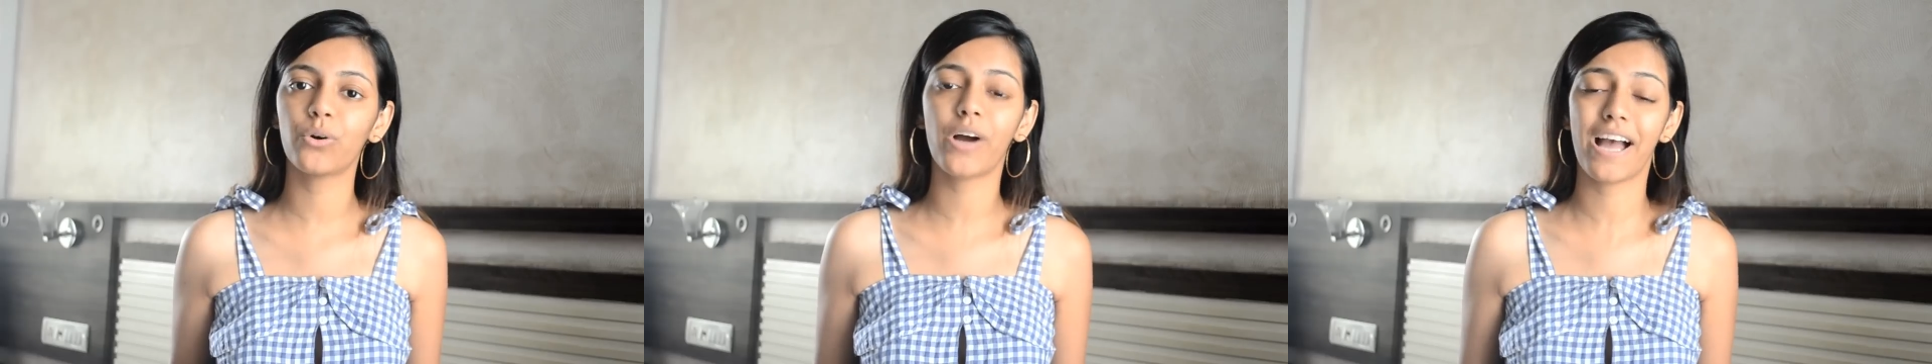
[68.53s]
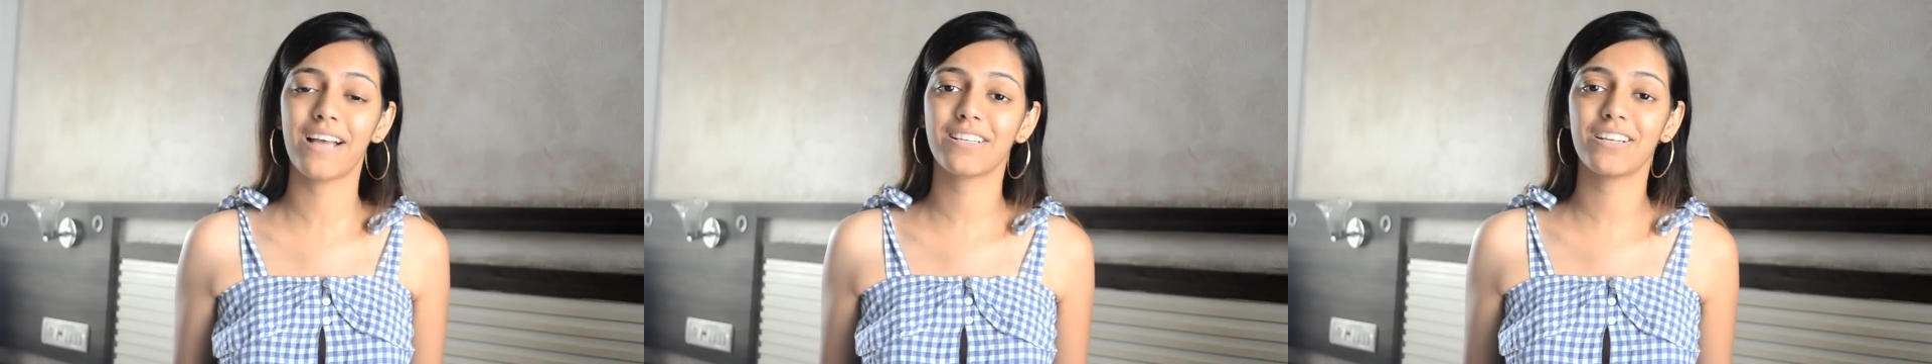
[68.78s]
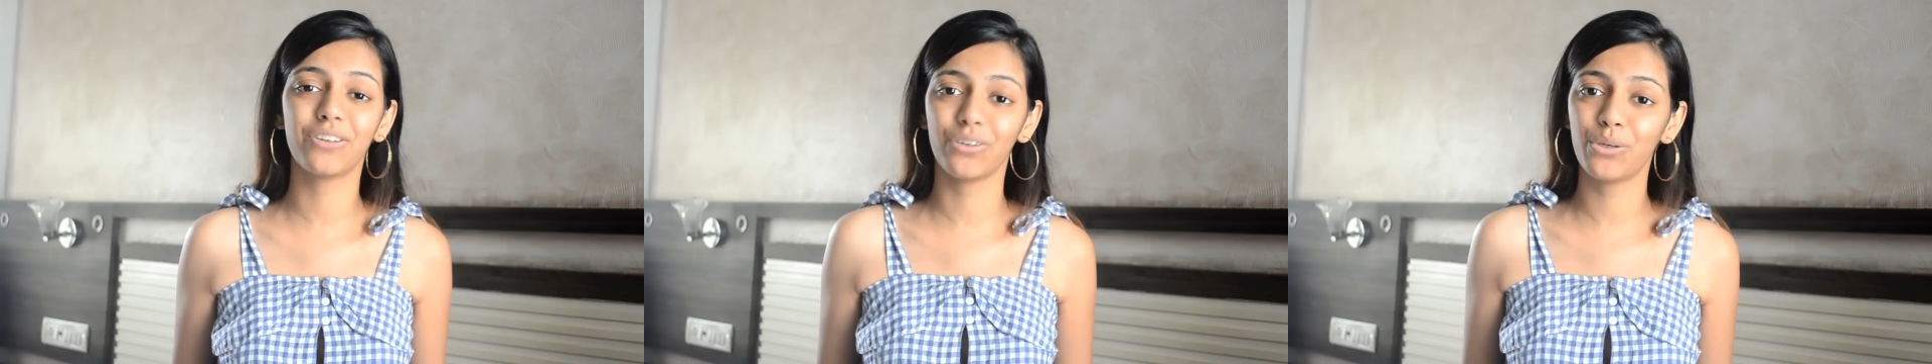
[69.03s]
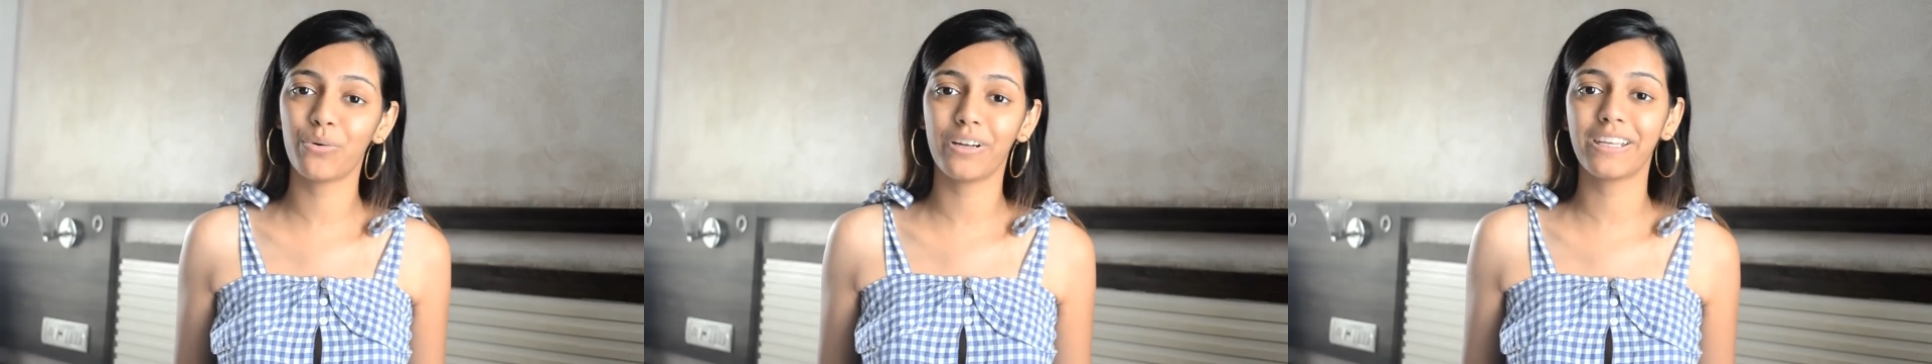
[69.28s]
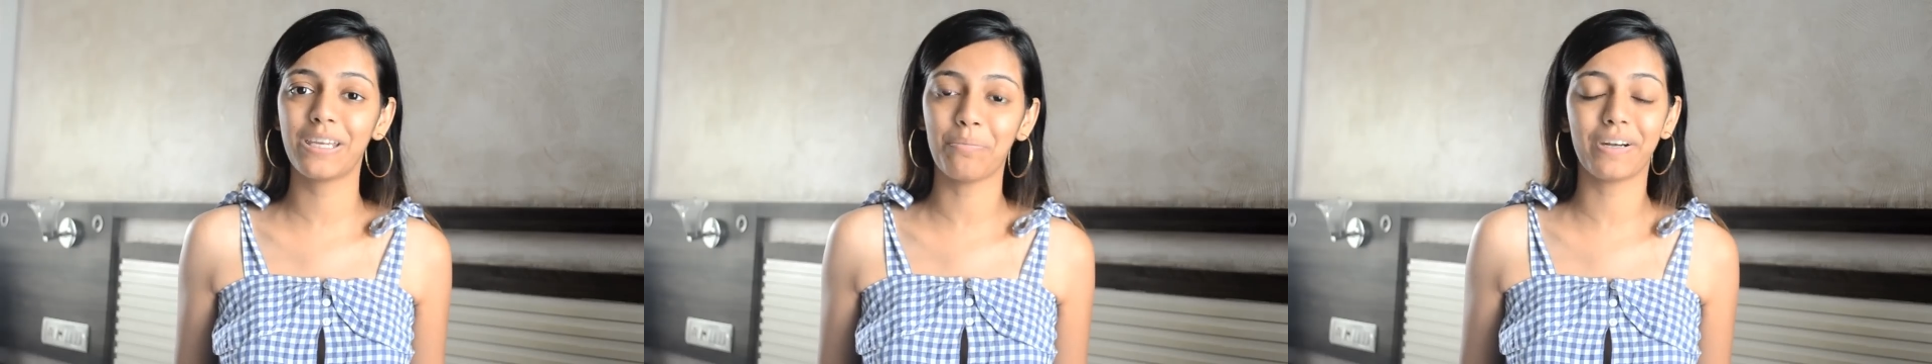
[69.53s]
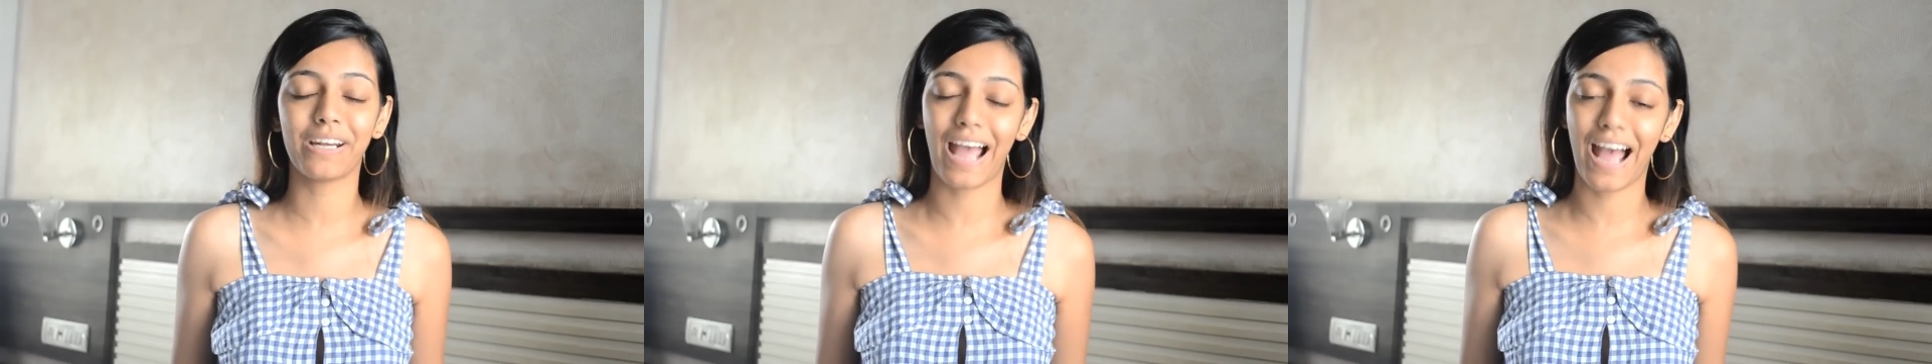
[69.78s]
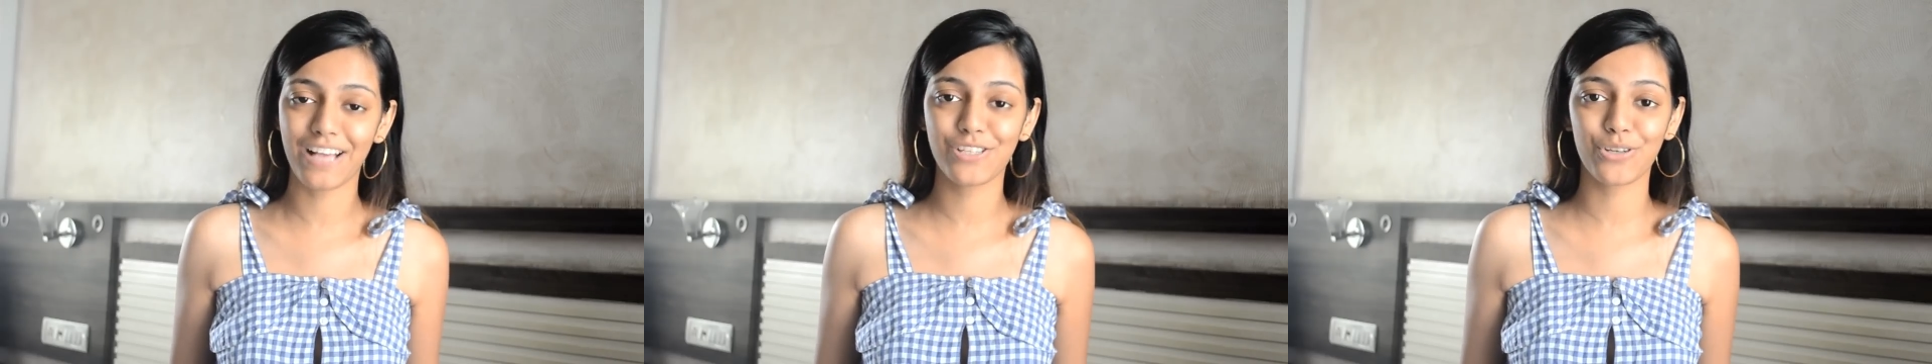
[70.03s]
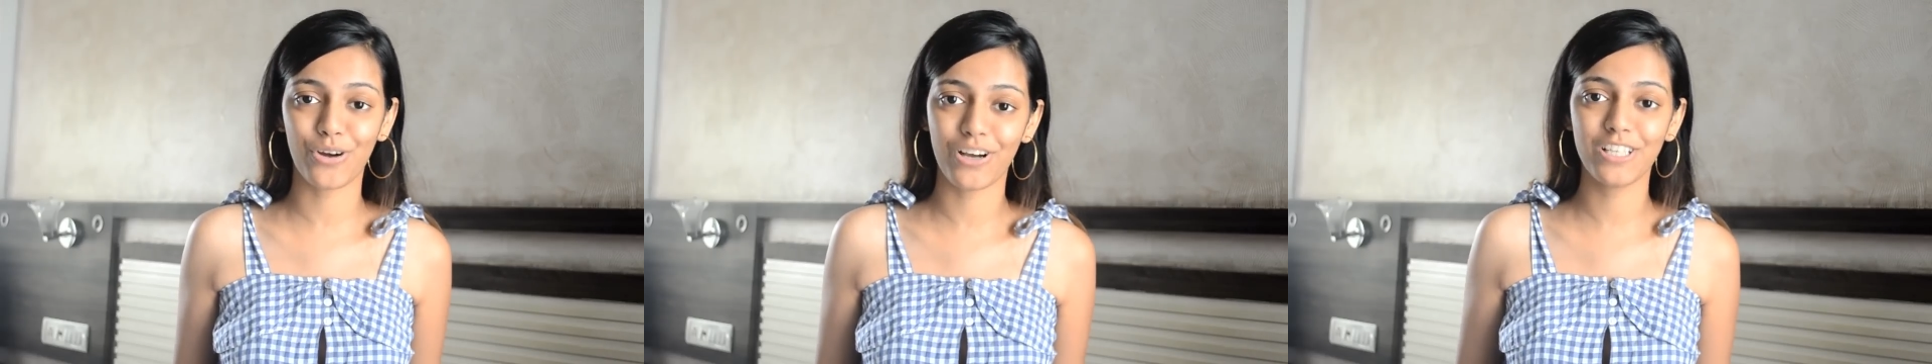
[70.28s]
as I really want to keep it
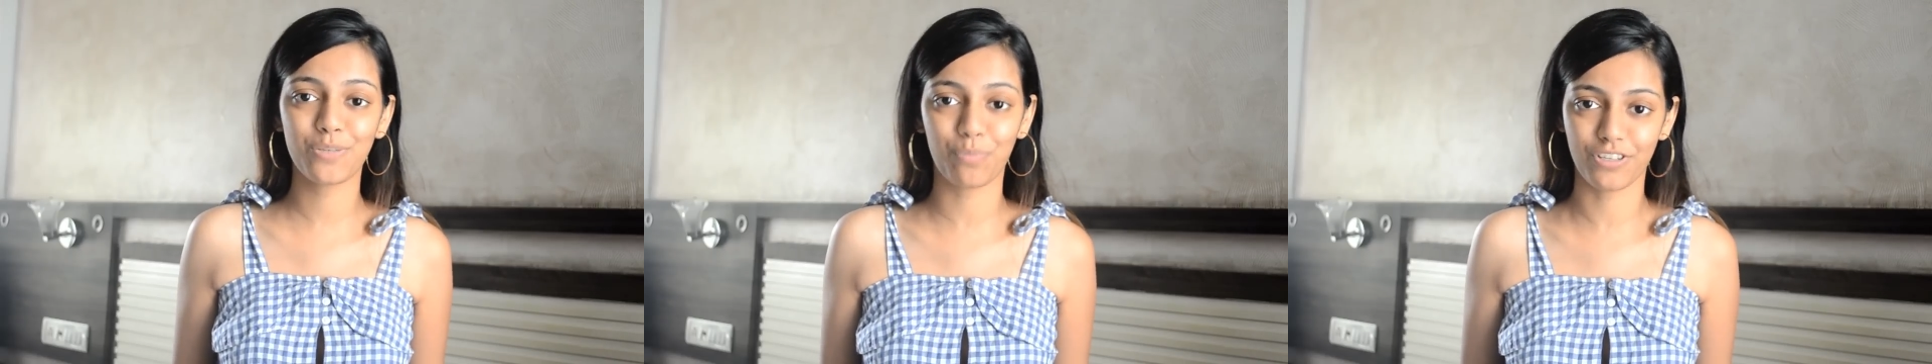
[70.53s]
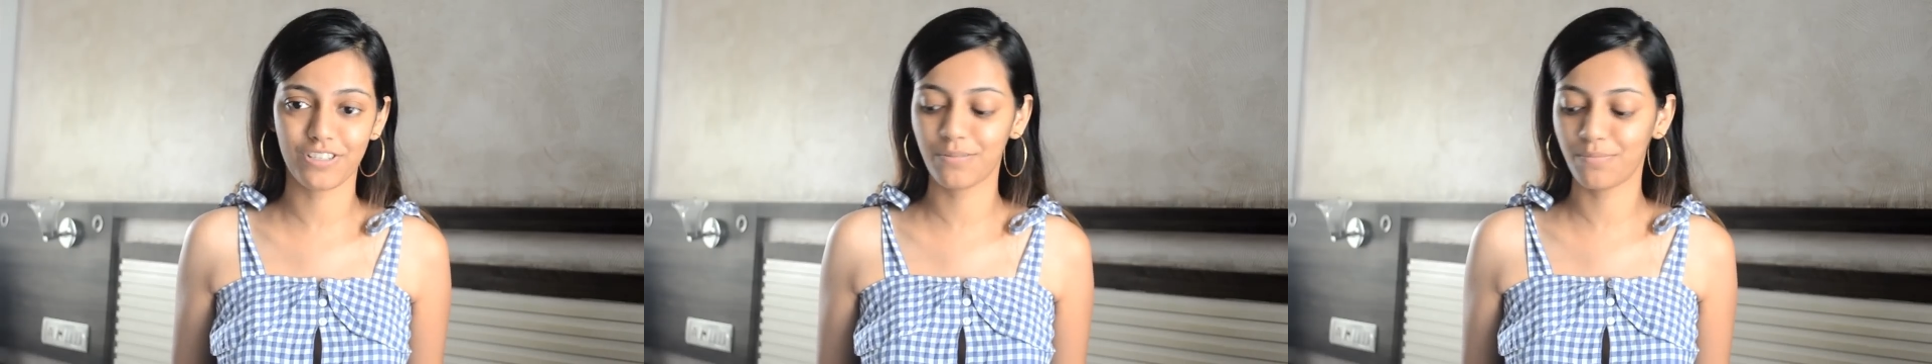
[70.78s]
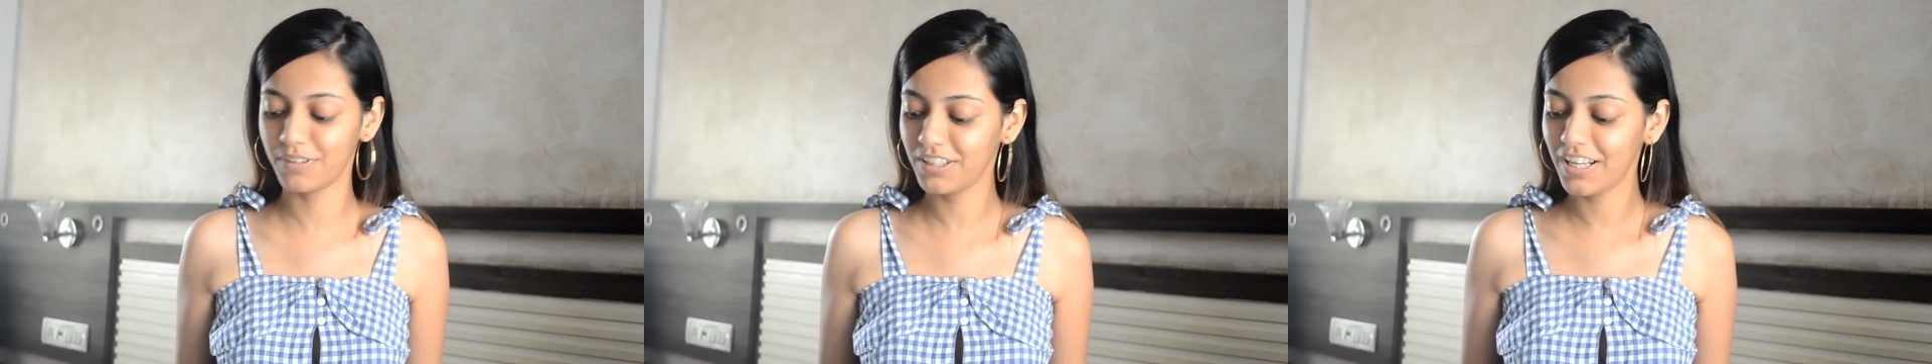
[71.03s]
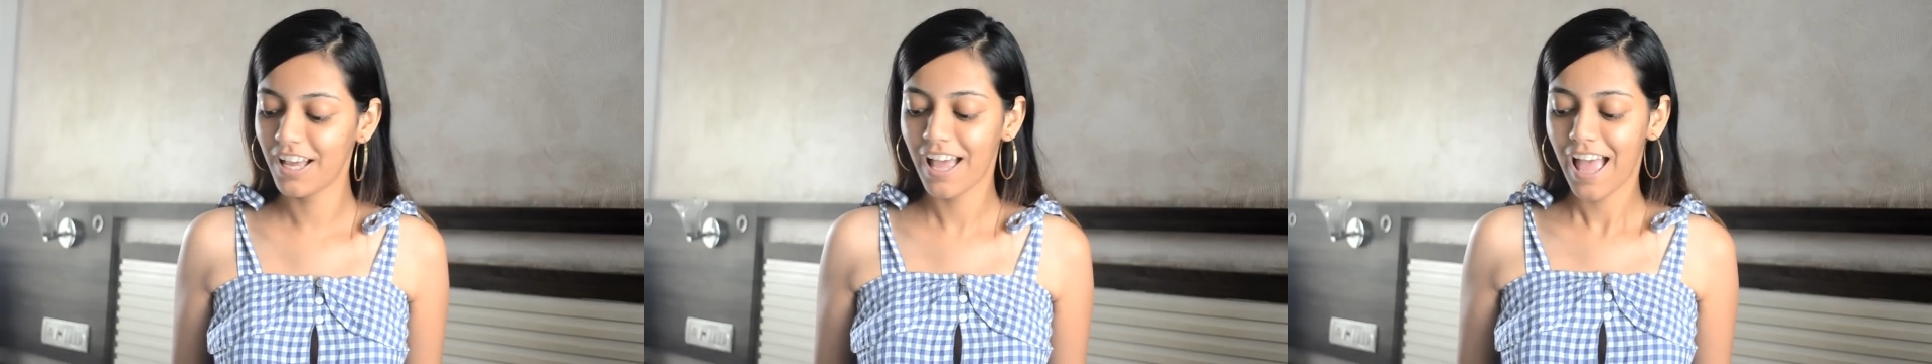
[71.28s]
as raw as possible.